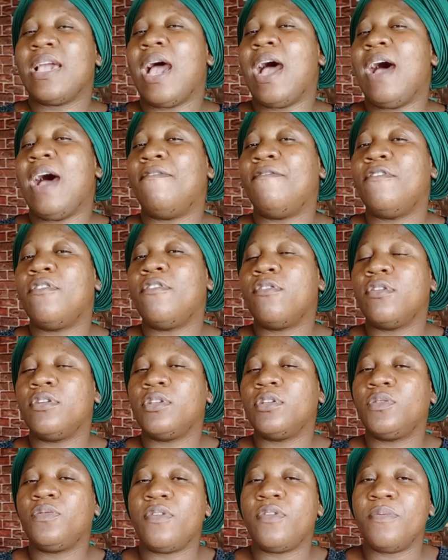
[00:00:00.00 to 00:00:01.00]
her
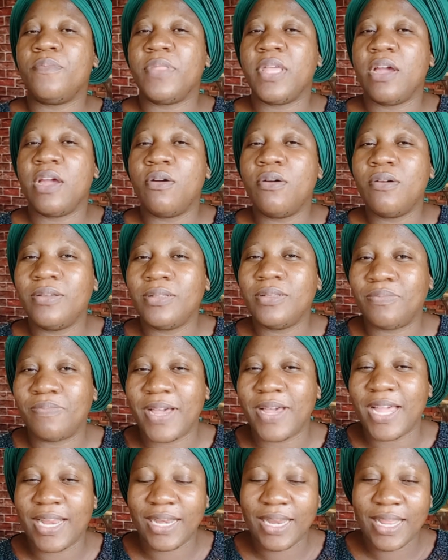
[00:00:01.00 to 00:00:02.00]
focus from the
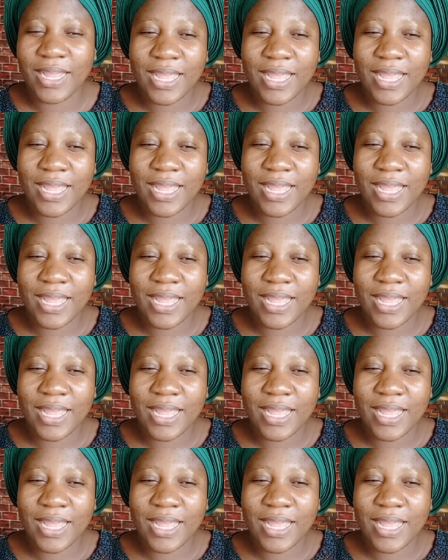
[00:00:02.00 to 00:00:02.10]
husband